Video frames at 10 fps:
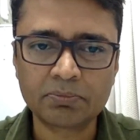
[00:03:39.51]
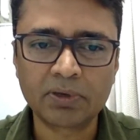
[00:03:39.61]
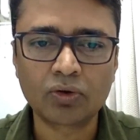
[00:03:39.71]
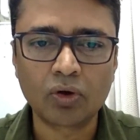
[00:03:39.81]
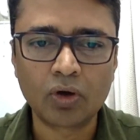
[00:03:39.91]

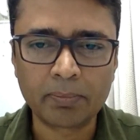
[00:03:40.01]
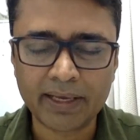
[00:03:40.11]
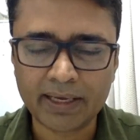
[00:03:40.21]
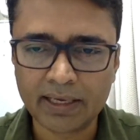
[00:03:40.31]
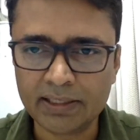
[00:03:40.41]
but all
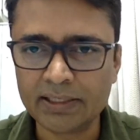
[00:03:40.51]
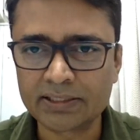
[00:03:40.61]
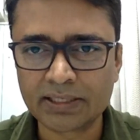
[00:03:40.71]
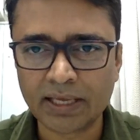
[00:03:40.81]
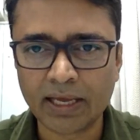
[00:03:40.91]
my
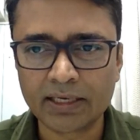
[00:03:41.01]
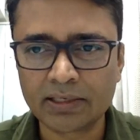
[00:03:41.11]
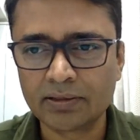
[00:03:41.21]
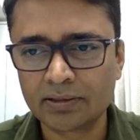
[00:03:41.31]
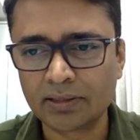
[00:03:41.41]
colleagues and
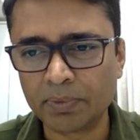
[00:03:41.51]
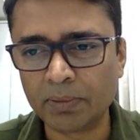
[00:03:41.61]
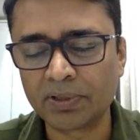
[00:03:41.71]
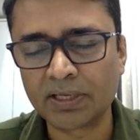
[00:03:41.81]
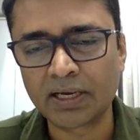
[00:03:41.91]
the
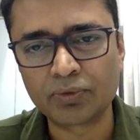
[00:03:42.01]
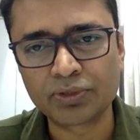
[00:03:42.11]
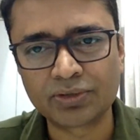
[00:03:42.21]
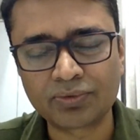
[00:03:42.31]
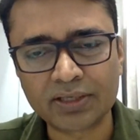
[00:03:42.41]
people that I was
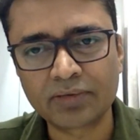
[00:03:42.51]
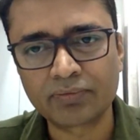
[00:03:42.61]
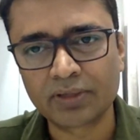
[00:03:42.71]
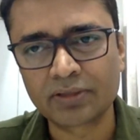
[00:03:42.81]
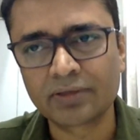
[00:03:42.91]
interacting
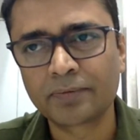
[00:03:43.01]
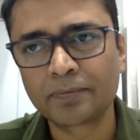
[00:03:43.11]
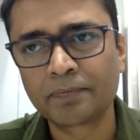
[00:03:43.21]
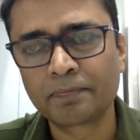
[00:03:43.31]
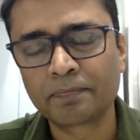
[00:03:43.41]
with
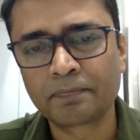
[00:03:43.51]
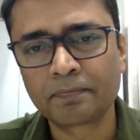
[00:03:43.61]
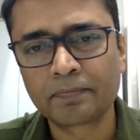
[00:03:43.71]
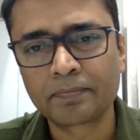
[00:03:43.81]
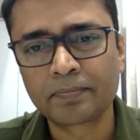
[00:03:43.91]

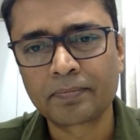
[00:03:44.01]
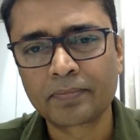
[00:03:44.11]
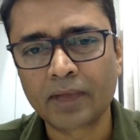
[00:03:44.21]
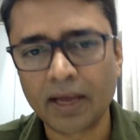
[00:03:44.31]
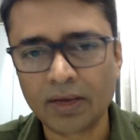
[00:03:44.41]

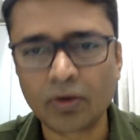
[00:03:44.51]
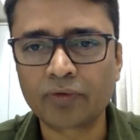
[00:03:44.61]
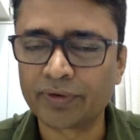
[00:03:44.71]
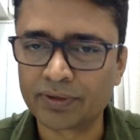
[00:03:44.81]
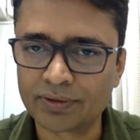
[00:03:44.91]
had all
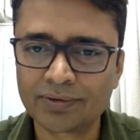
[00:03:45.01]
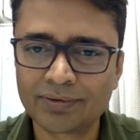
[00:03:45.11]
of it.